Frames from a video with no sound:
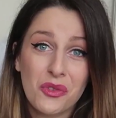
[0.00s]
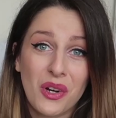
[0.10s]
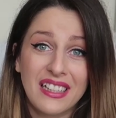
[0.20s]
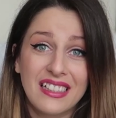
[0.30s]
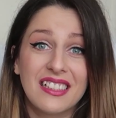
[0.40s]

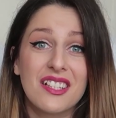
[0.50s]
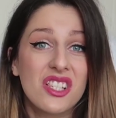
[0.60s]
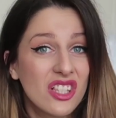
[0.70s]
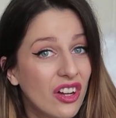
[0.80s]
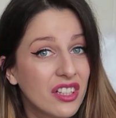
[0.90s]
trend that is
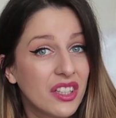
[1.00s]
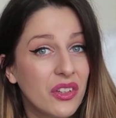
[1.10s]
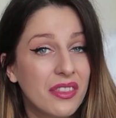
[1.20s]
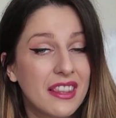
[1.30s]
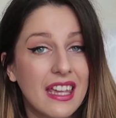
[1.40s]
not a
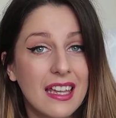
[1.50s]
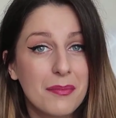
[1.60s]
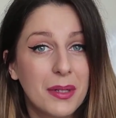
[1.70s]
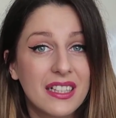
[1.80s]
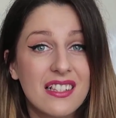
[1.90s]
new thing
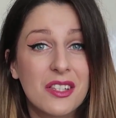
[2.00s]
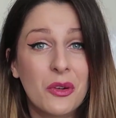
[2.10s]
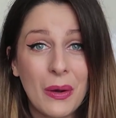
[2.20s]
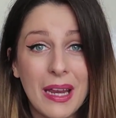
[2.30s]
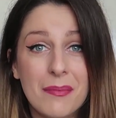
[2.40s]
but
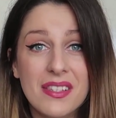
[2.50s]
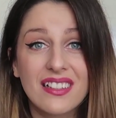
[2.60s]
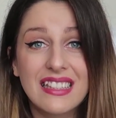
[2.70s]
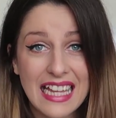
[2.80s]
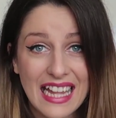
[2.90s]
screams
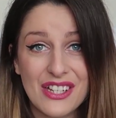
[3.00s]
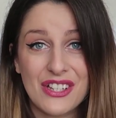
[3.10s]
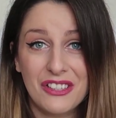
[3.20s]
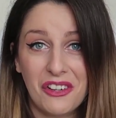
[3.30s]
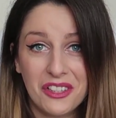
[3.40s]

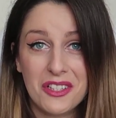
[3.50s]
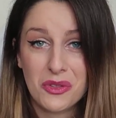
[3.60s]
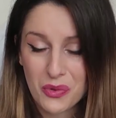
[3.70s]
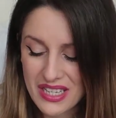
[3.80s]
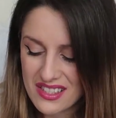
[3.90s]
attention on the
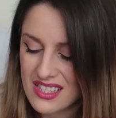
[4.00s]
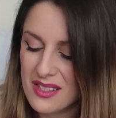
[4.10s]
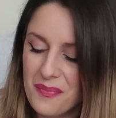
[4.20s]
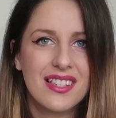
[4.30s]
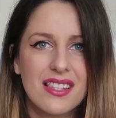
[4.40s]
streets
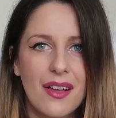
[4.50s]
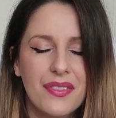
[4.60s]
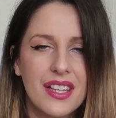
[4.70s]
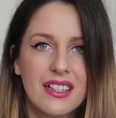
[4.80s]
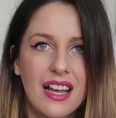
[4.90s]
is
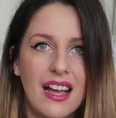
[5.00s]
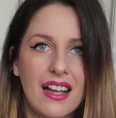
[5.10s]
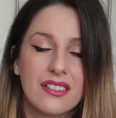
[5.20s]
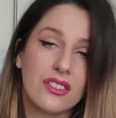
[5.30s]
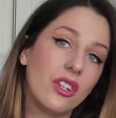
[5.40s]
something
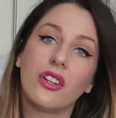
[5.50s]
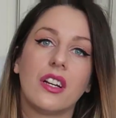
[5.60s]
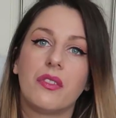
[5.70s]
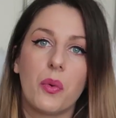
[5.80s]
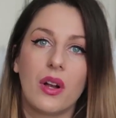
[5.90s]
that not
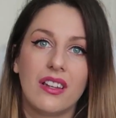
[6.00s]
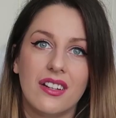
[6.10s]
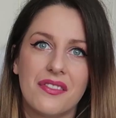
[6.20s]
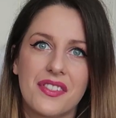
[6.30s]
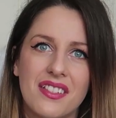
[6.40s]
everyone
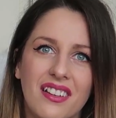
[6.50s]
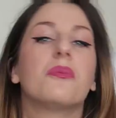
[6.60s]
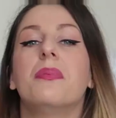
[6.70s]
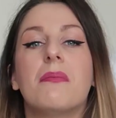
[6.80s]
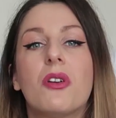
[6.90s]
loves. To
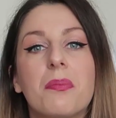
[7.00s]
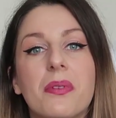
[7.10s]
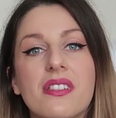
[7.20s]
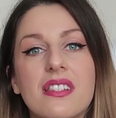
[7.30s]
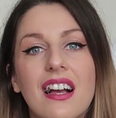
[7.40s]
be more
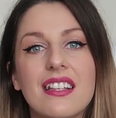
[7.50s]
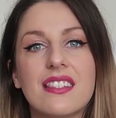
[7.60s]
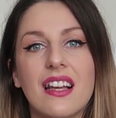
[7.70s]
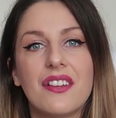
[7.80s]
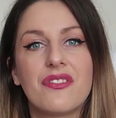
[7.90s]
precise,
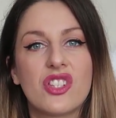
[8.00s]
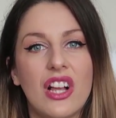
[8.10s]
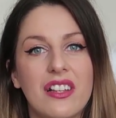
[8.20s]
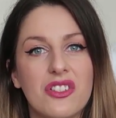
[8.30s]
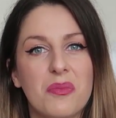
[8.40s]
I've
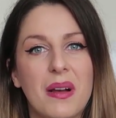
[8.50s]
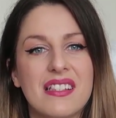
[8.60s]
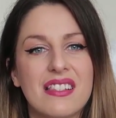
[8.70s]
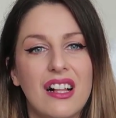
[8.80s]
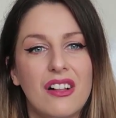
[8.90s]
challenged
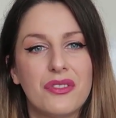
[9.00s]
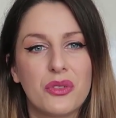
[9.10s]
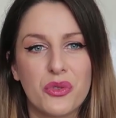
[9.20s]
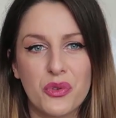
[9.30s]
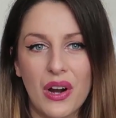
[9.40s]
myself
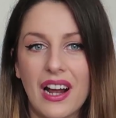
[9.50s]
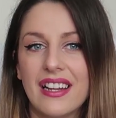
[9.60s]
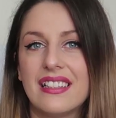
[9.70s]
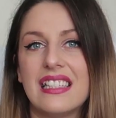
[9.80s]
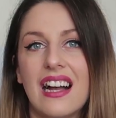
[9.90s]
to
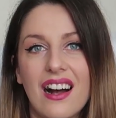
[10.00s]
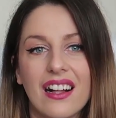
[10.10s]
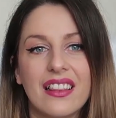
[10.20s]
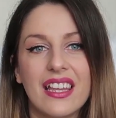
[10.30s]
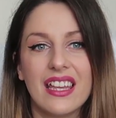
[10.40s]
try the
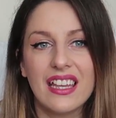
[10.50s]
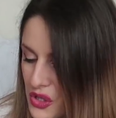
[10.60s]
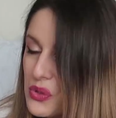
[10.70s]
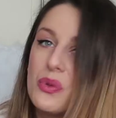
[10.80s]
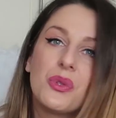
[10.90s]
ugly
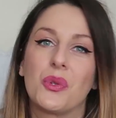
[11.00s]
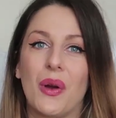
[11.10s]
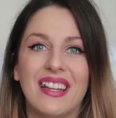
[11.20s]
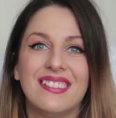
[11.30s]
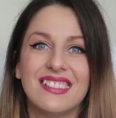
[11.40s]
shoe
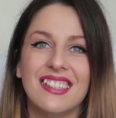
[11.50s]
trend.